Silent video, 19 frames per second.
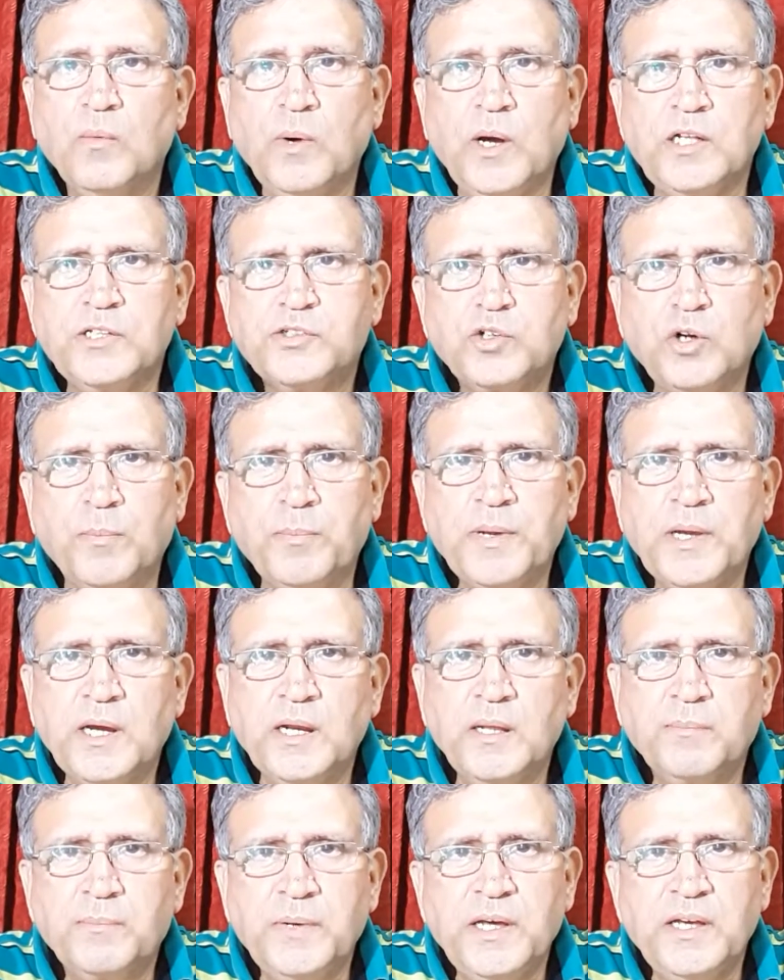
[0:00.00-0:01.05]
While
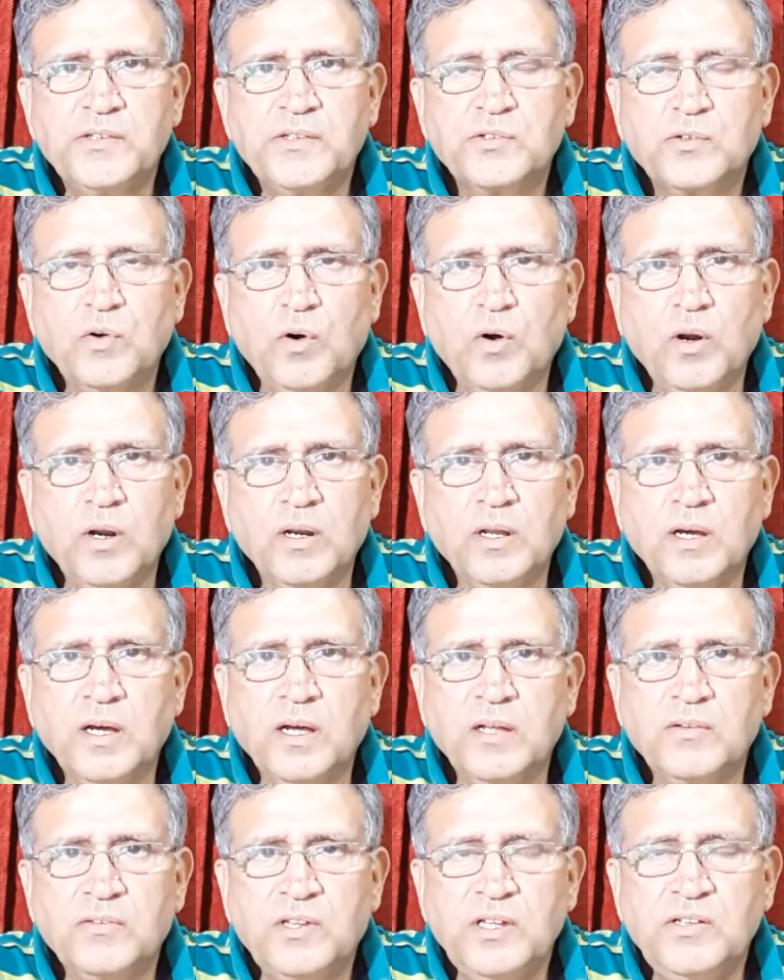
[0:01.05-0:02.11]
stopping at a place called
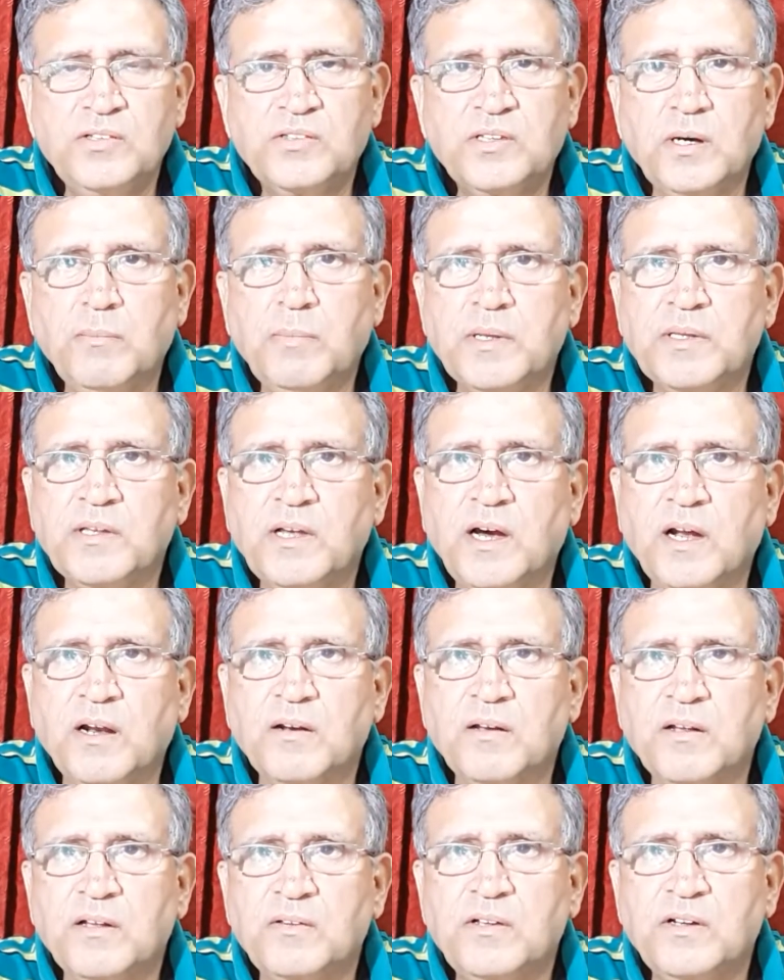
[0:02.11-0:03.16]
Tista
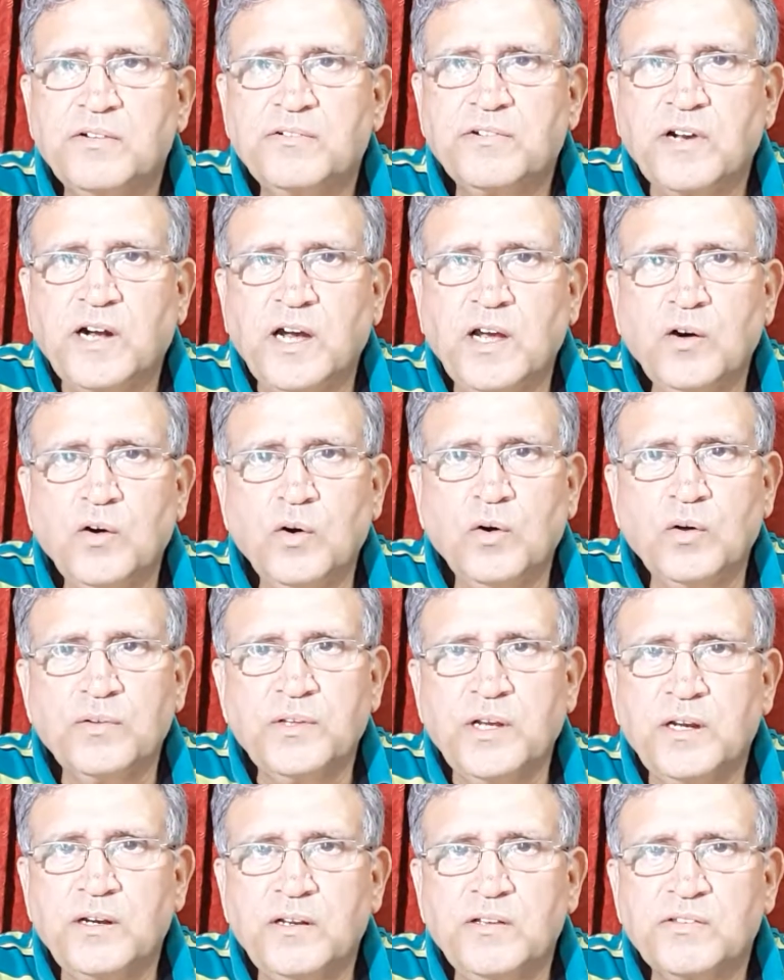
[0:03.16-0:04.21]
Bazaar, the trio
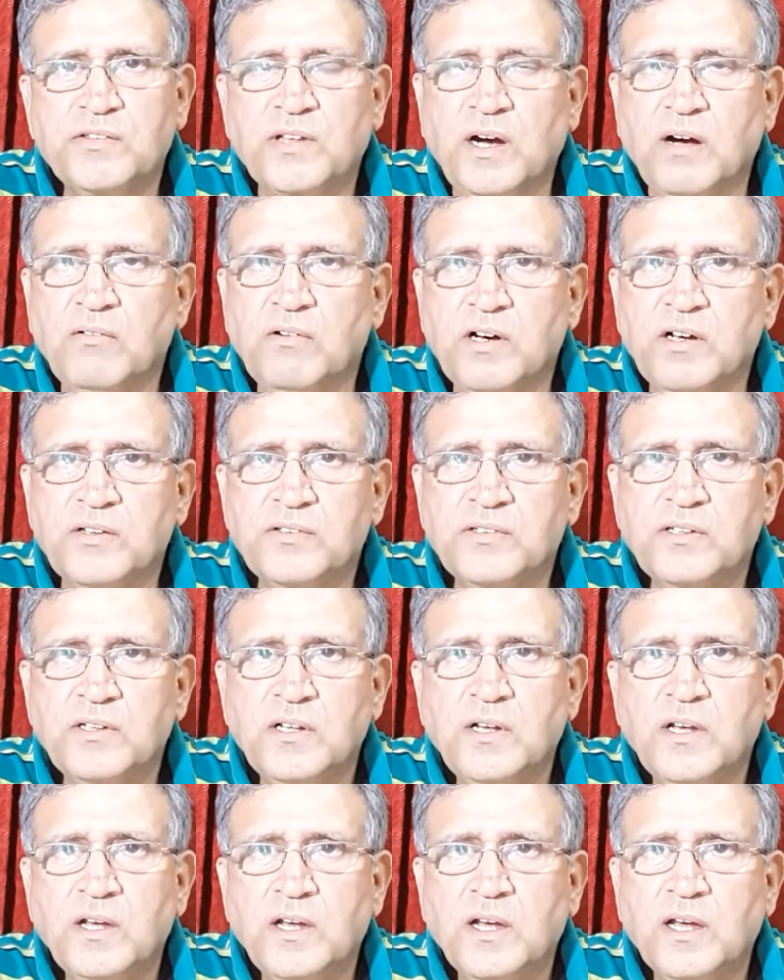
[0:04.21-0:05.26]
then discovers
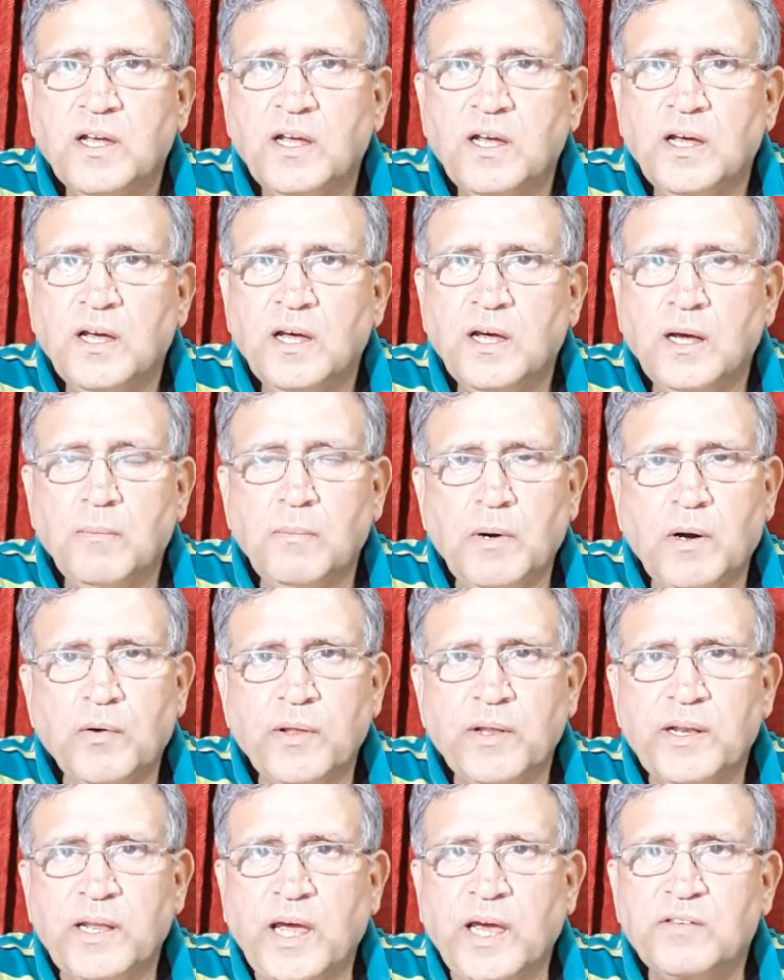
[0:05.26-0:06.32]

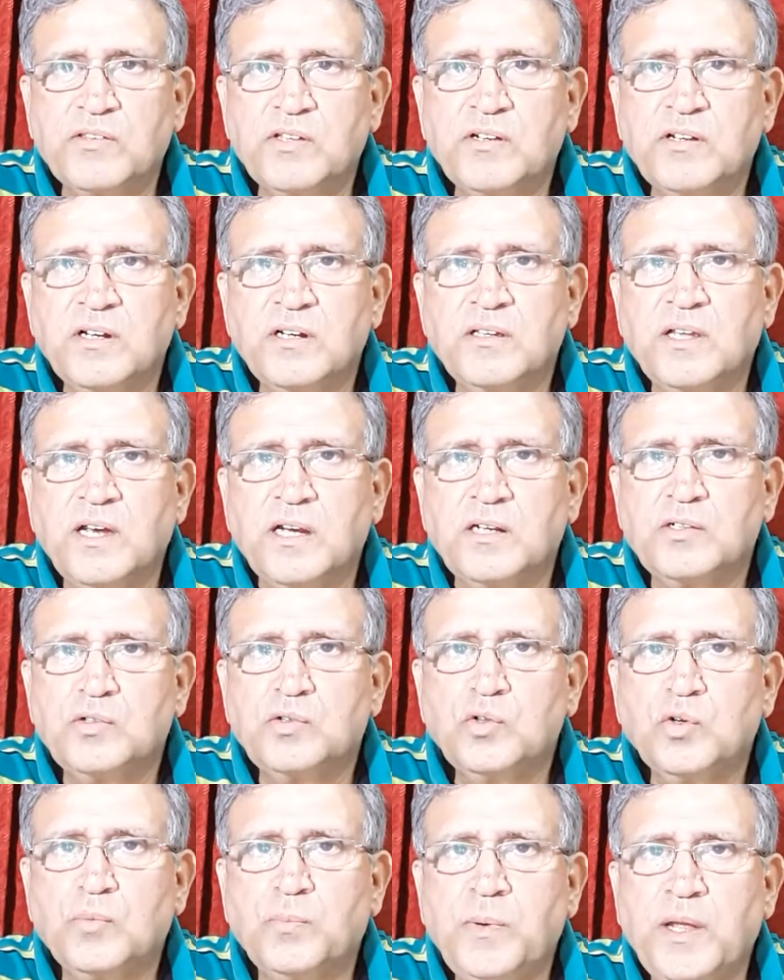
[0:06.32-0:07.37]
about an accident
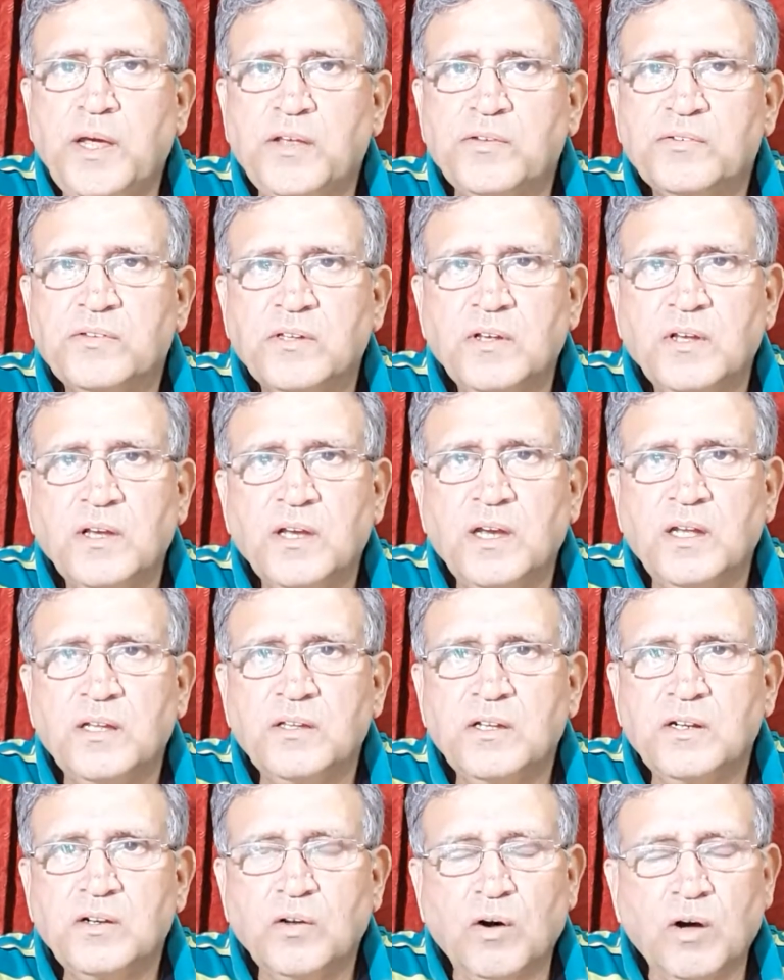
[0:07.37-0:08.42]
that took place
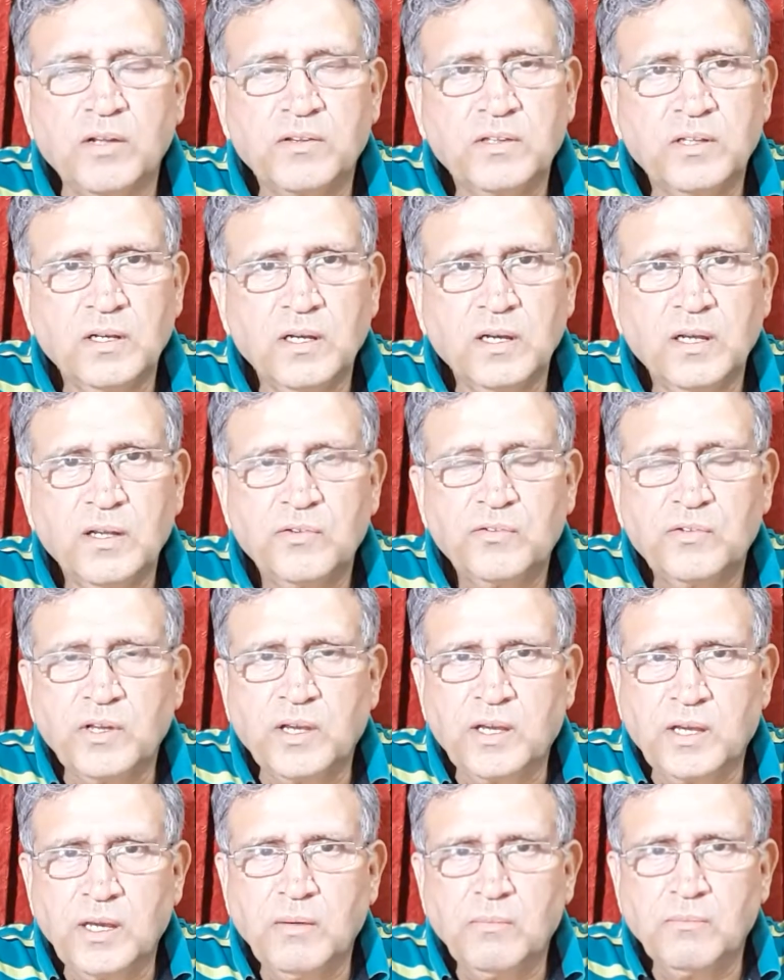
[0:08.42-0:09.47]
in the North
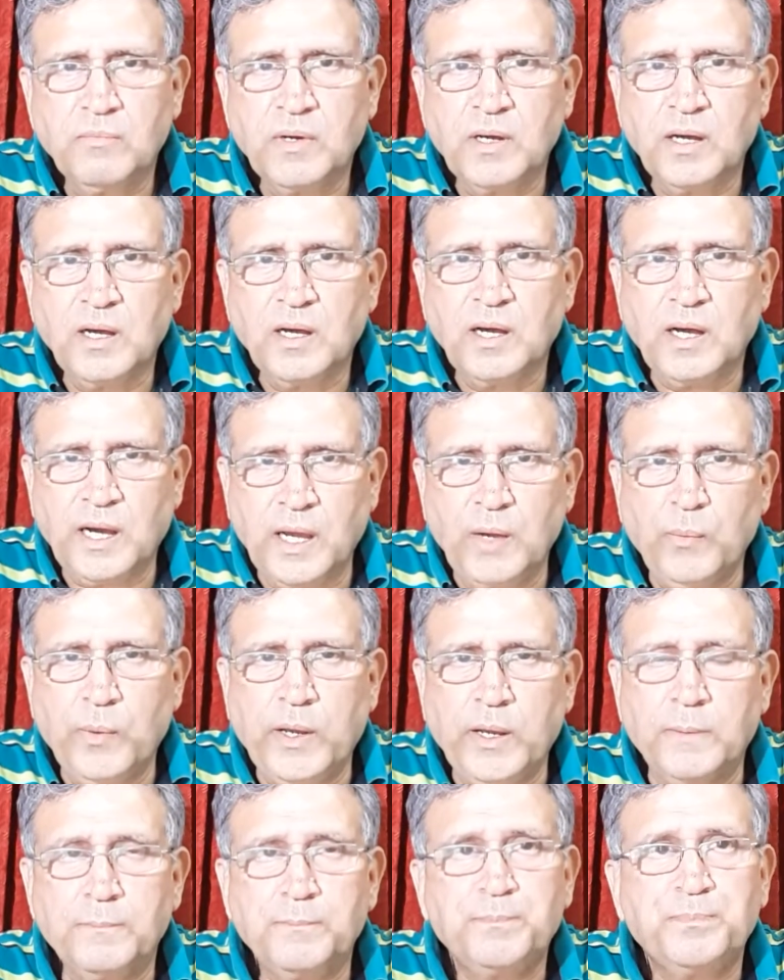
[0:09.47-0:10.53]
Sikkim
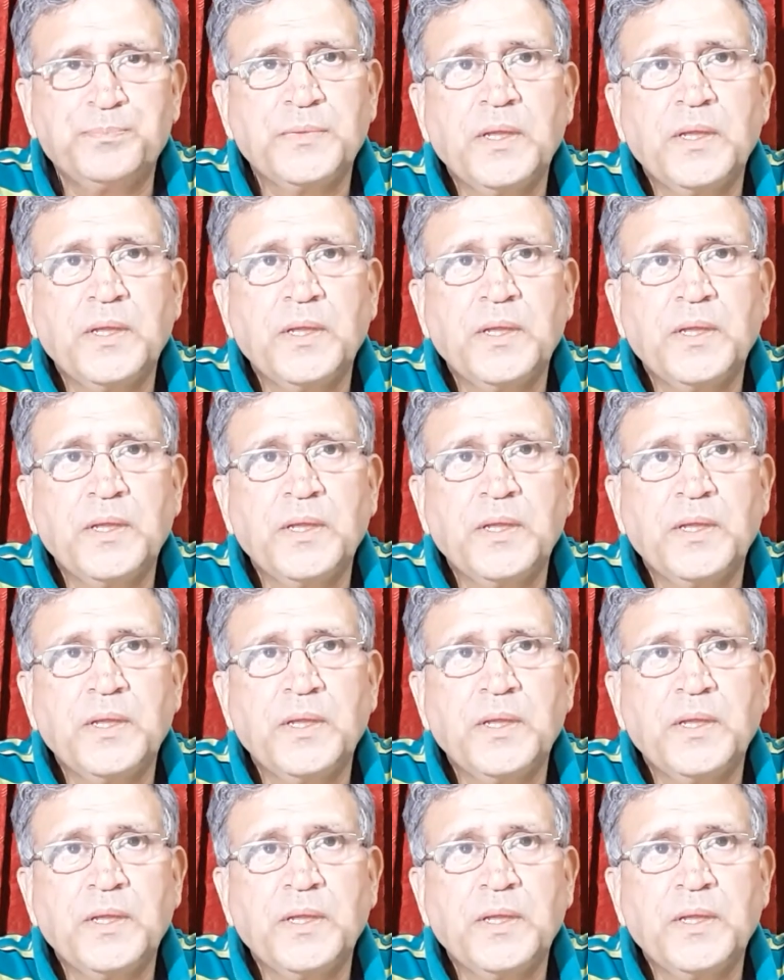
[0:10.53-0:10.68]
highway.